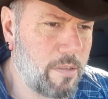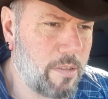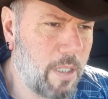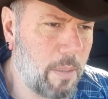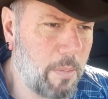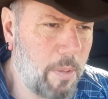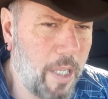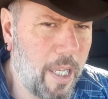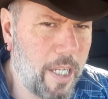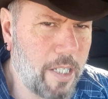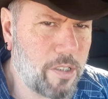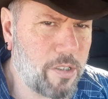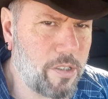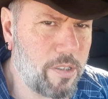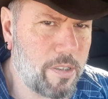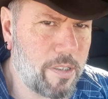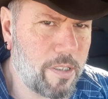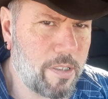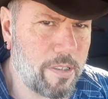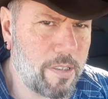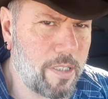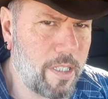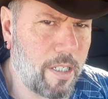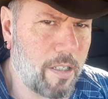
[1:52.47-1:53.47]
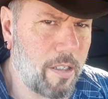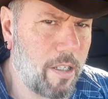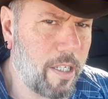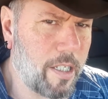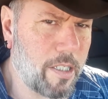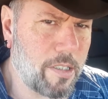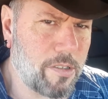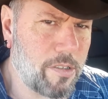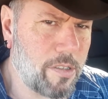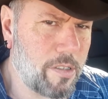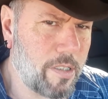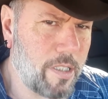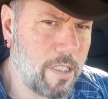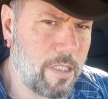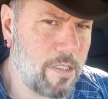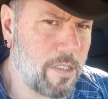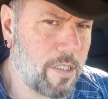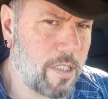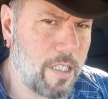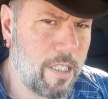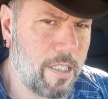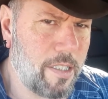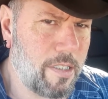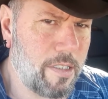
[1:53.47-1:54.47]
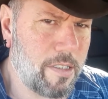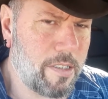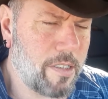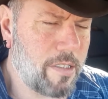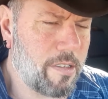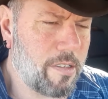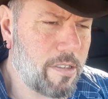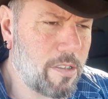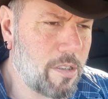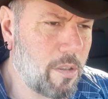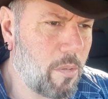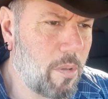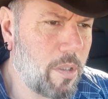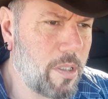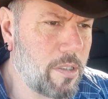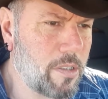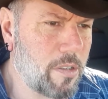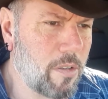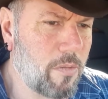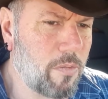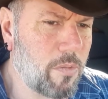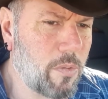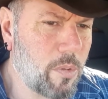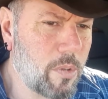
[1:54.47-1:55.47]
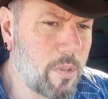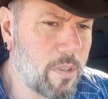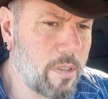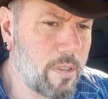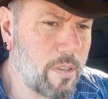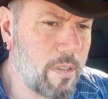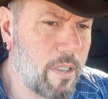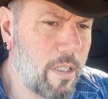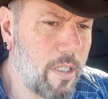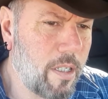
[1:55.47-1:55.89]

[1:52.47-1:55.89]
double actions and single actions, HKs and so on and so forth,